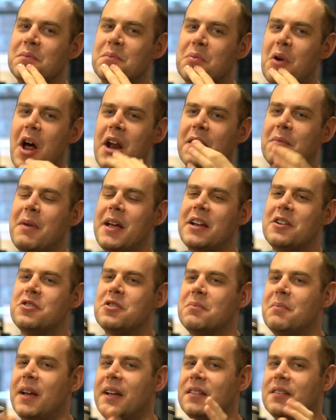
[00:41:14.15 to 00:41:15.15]
product
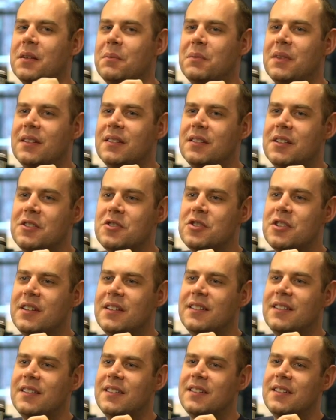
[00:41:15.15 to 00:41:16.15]
manager makes some
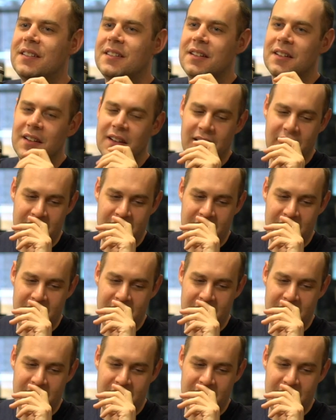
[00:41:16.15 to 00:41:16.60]
decisions,